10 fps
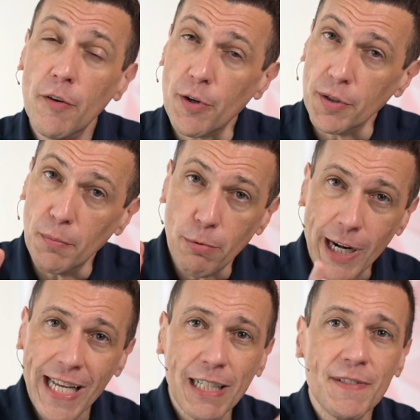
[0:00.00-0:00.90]
From the
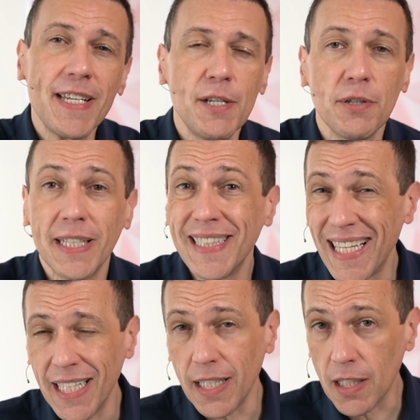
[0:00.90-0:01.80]
breakout session at
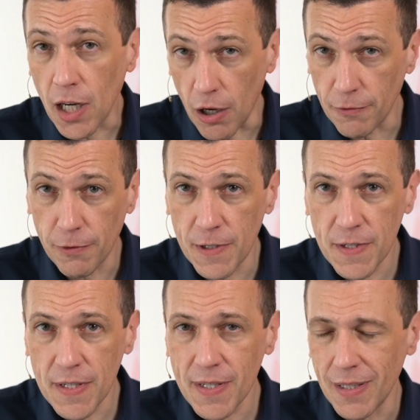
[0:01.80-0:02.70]
technical
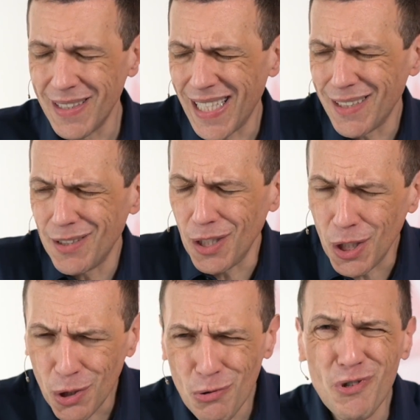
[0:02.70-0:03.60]
conferences that
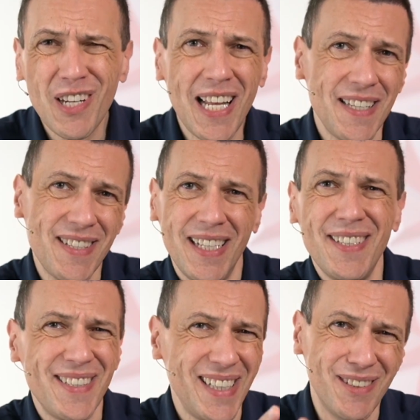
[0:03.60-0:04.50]
usually last
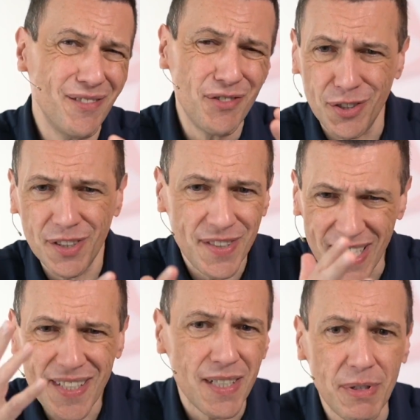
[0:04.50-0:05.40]
less than
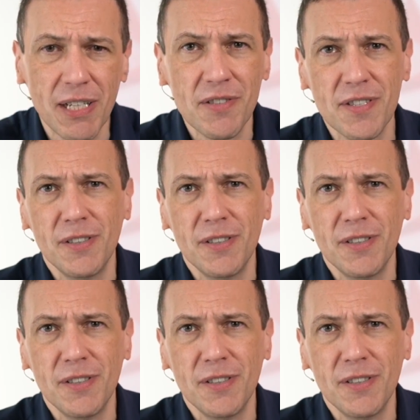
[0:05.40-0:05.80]
60 minutes,